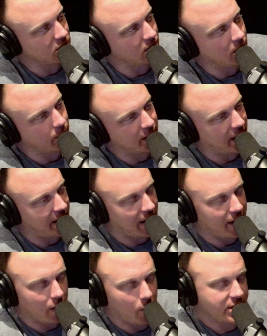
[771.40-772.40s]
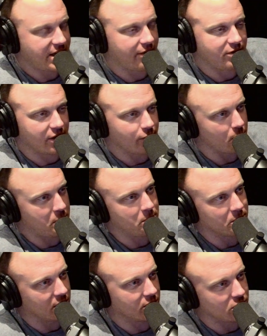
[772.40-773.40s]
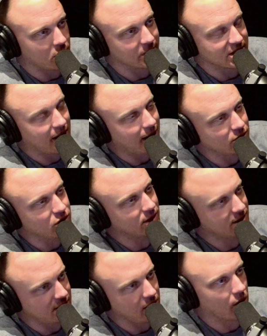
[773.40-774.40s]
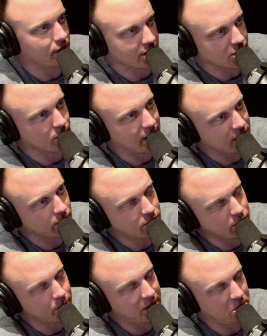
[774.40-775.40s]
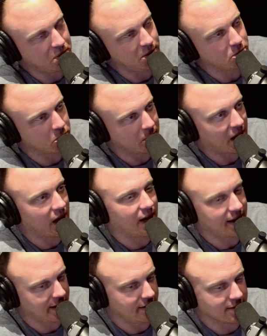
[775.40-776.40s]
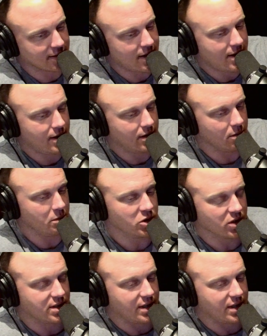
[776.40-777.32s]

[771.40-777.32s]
show, and I, I always have different people on the show. It's not just the artists, right? There's so many people behind the music